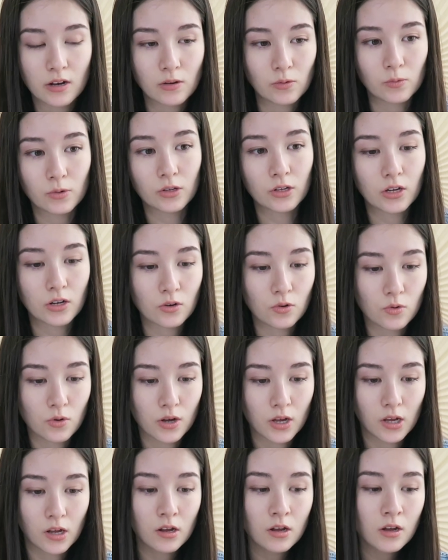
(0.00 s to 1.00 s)
It was just getting
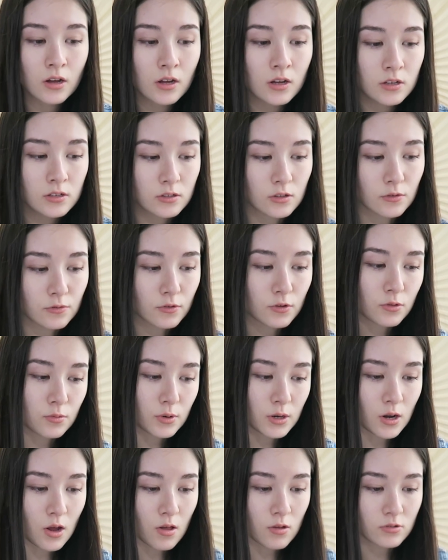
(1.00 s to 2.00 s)
really annoying.
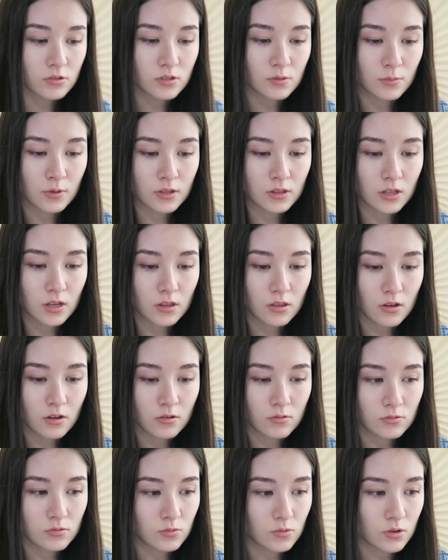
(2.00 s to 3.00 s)
So for $3 a
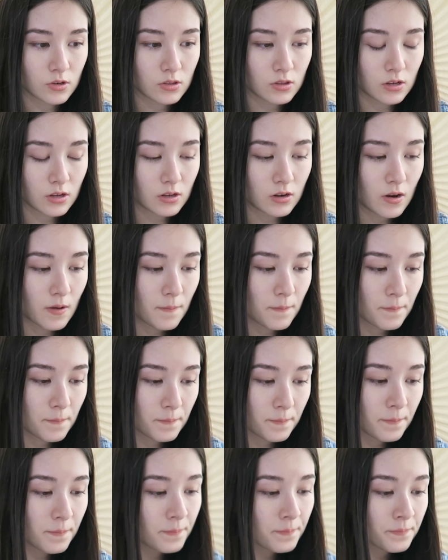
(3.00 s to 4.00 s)
month, I thought it was worth
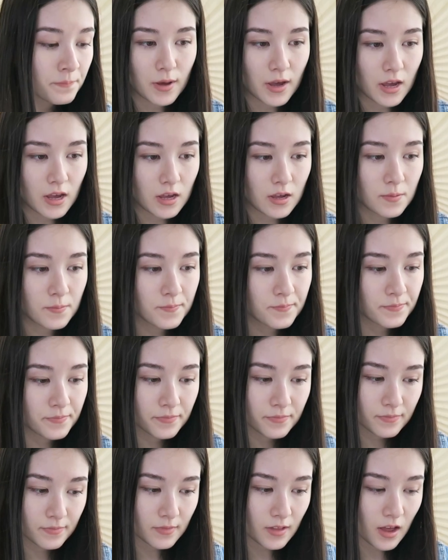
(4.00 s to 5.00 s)
it. Just pay.
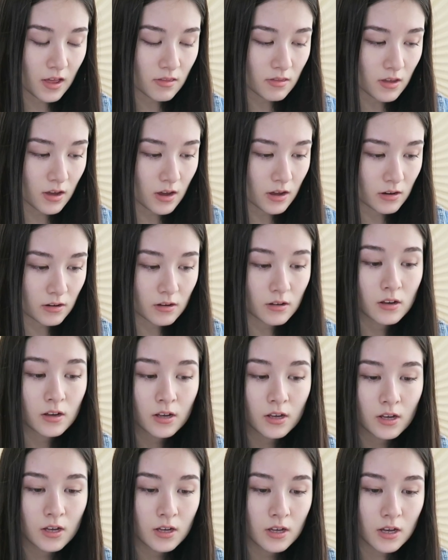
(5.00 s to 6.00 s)
And
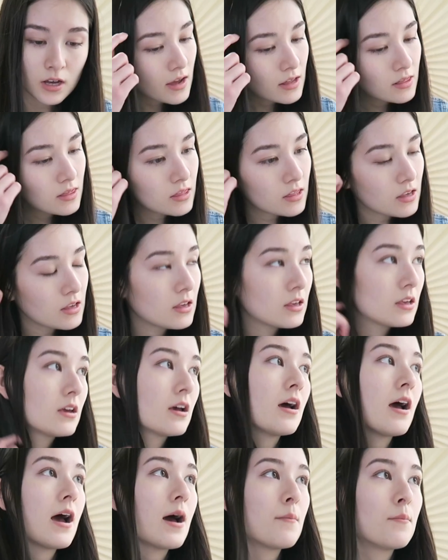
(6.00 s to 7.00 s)
then I had
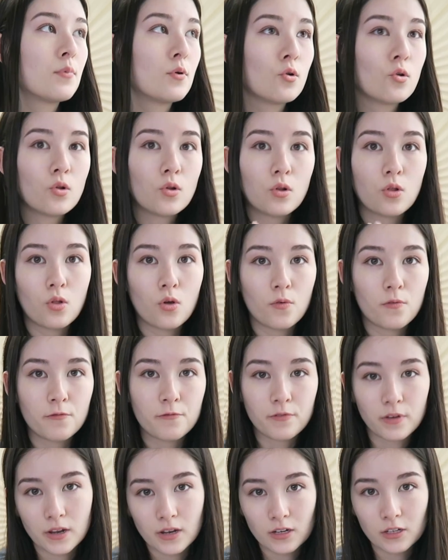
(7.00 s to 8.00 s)
the
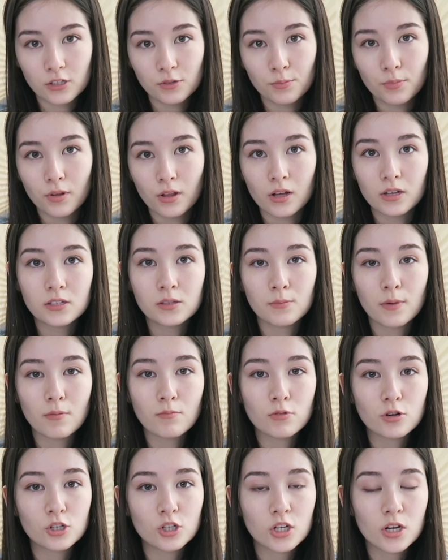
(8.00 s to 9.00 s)
Apple Fitness
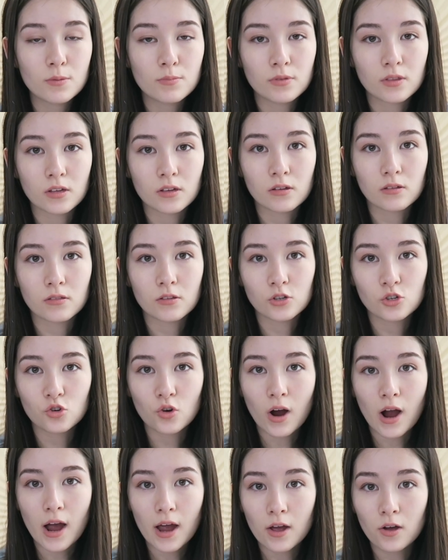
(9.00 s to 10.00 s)
Plus membership,
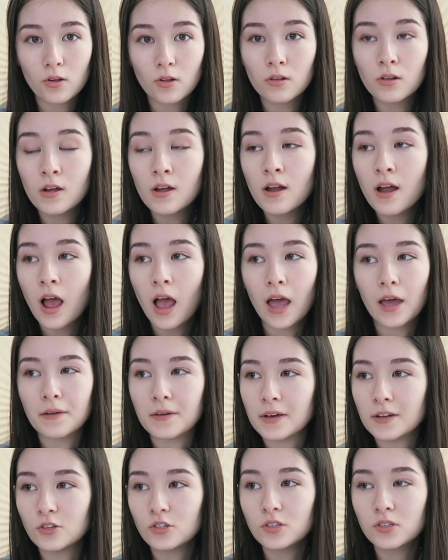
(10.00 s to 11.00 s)
the trial,
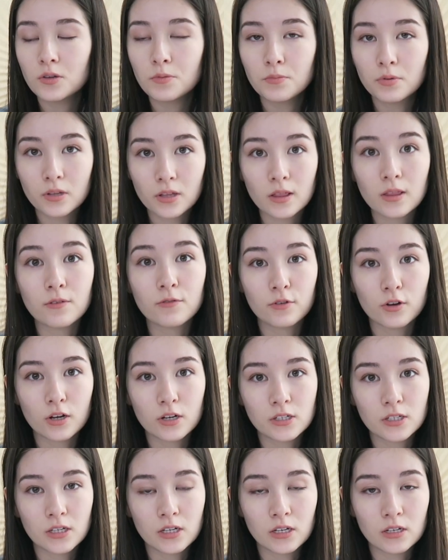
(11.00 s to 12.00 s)
and I just
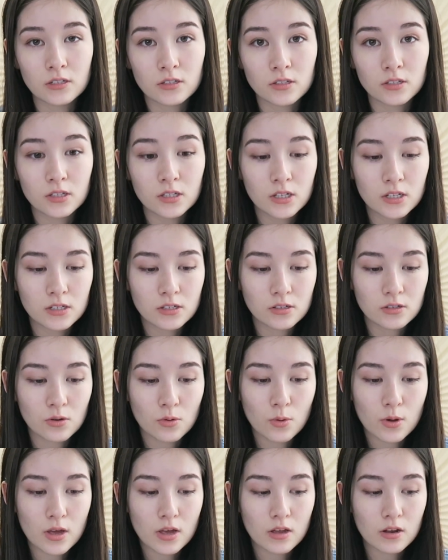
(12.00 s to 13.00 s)
completely forgot to cancel
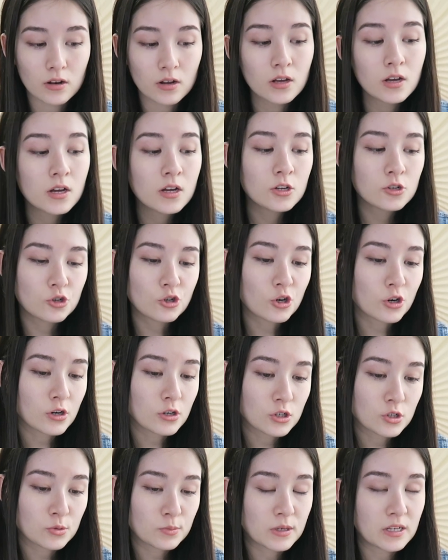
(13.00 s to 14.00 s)
it. So it
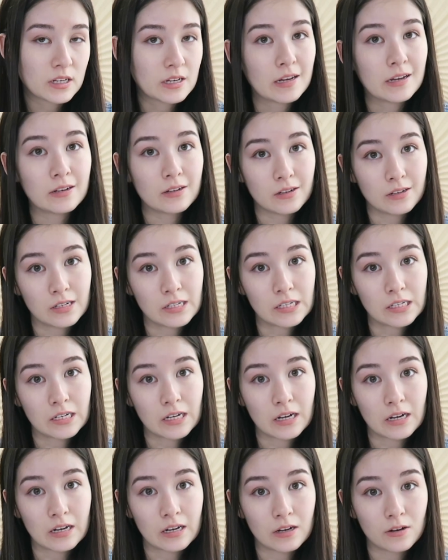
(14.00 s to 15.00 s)
charged me
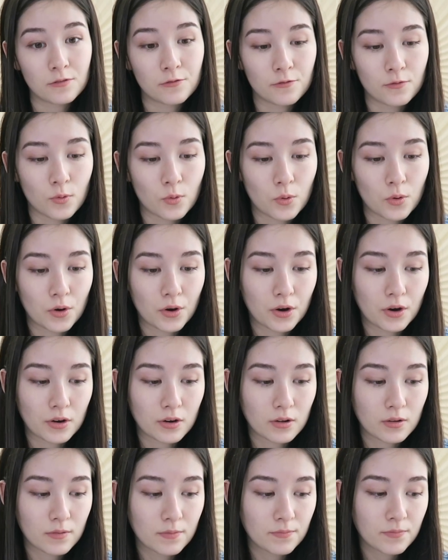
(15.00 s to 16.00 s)
$9.99
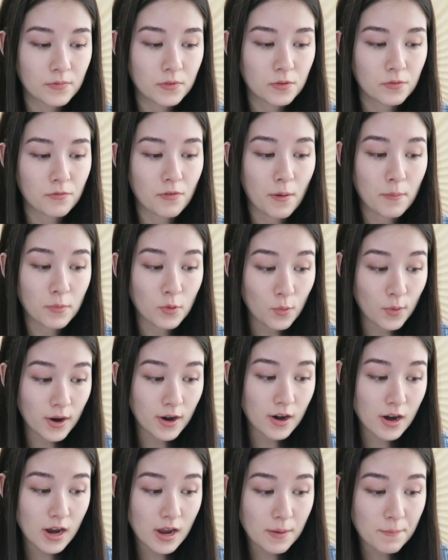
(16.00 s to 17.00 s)
for
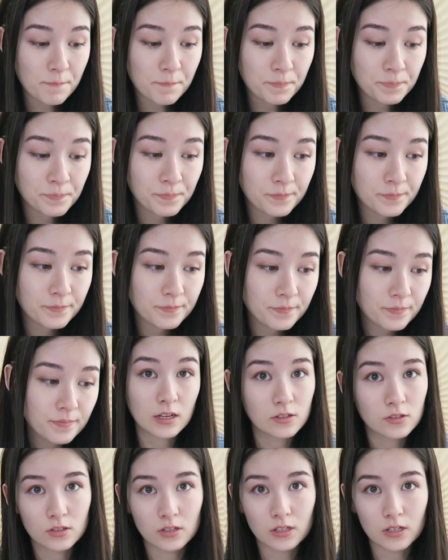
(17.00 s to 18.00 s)
February. I
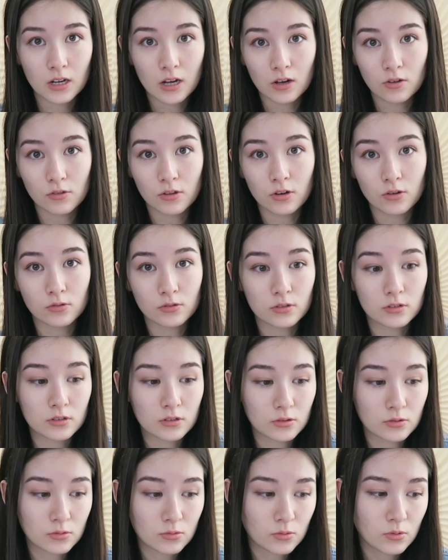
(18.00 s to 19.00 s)
did cancel it now
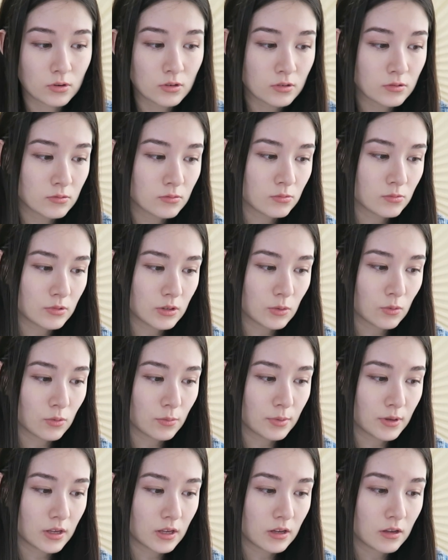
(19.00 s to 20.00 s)
though, so
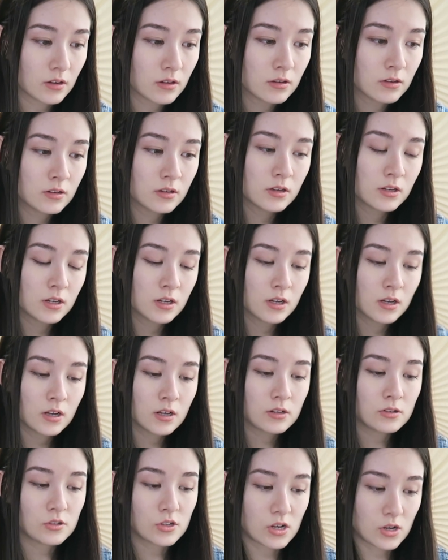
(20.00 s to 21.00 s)
we will be
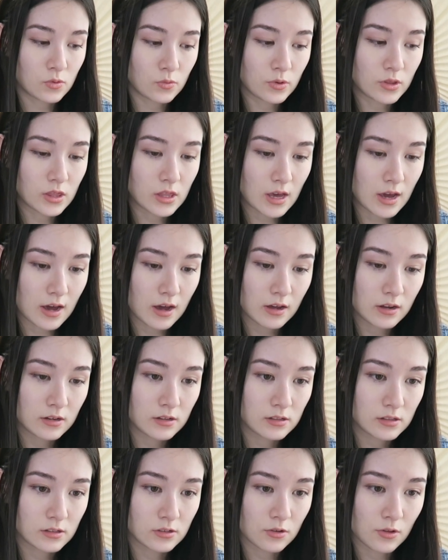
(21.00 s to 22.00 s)
done with
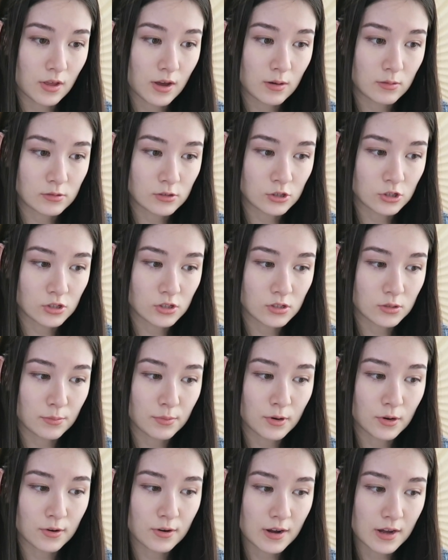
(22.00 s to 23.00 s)
that. So that was
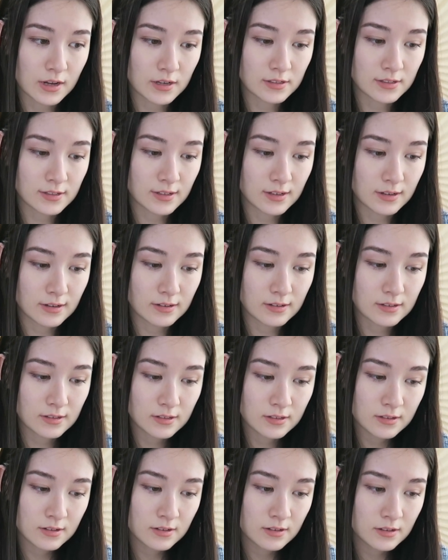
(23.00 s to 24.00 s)
just a pure
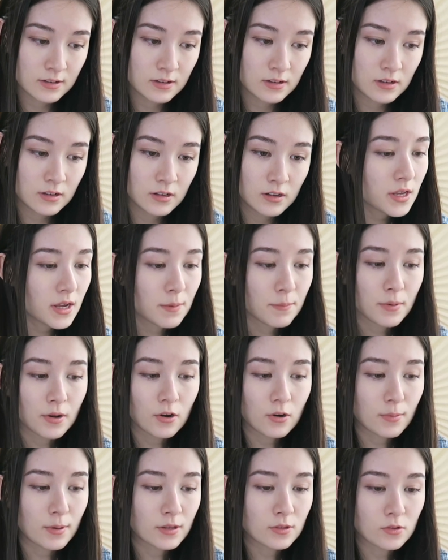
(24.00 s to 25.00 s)
accident.
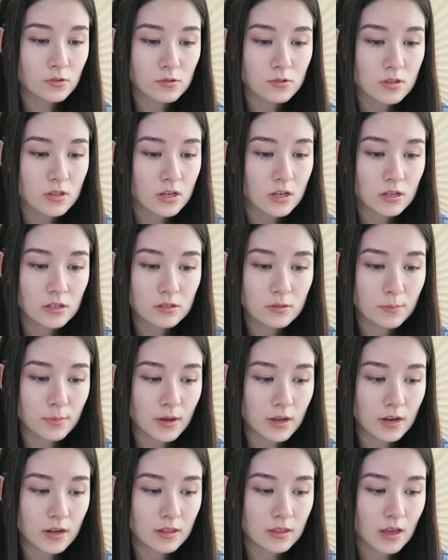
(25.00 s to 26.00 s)
Normally I'm better about those
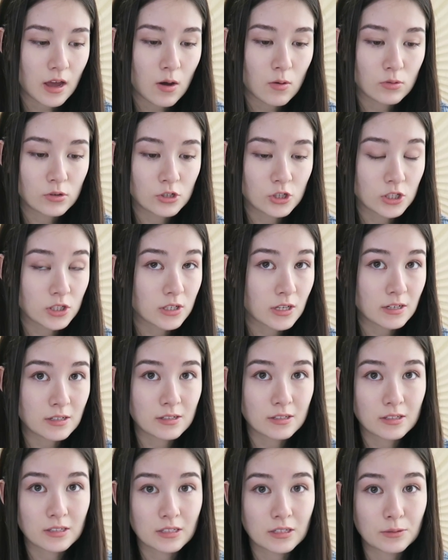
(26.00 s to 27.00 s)
things, but that one
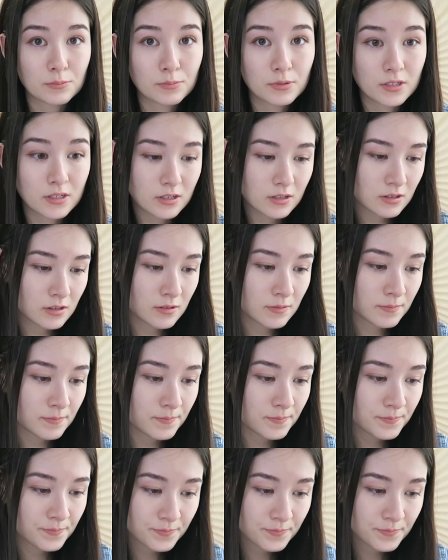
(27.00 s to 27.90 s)
just kind of slipped.